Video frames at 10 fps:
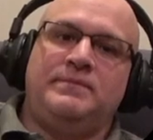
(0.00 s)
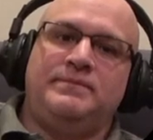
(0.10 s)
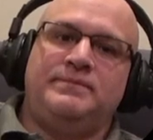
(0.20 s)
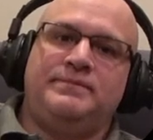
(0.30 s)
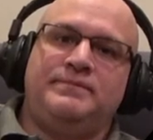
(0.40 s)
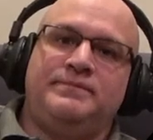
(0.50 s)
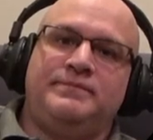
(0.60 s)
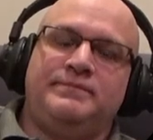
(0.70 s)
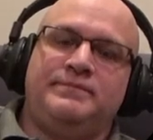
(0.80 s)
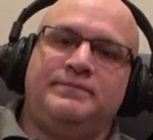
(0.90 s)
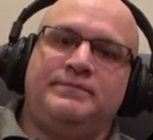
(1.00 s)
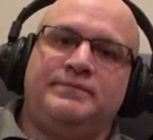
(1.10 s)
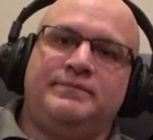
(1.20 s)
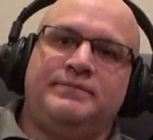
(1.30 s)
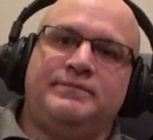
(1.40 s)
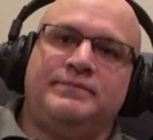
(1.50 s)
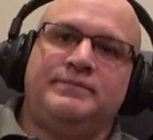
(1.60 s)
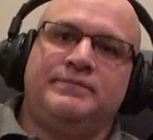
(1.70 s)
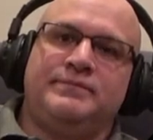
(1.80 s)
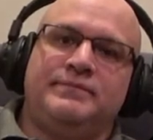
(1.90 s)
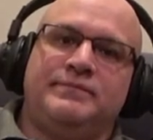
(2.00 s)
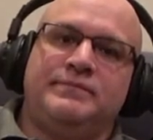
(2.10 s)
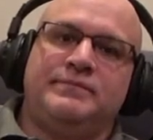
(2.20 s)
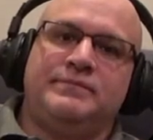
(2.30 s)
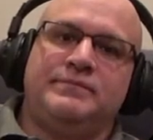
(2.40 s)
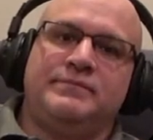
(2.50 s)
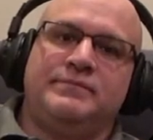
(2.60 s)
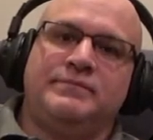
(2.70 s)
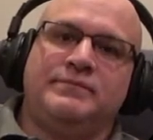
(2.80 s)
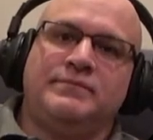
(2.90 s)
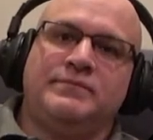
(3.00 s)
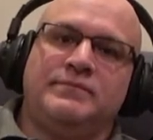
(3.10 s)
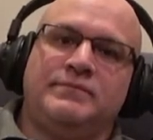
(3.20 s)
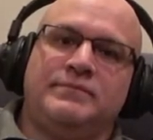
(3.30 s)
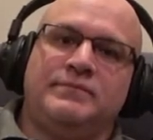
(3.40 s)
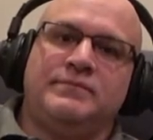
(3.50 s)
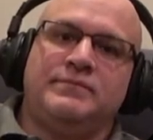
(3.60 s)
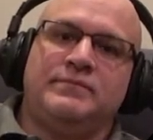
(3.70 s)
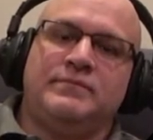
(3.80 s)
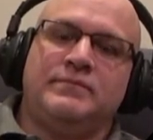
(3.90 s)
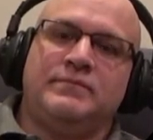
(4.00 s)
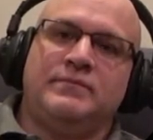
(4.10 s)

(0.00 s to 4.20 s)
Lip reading: [no speech]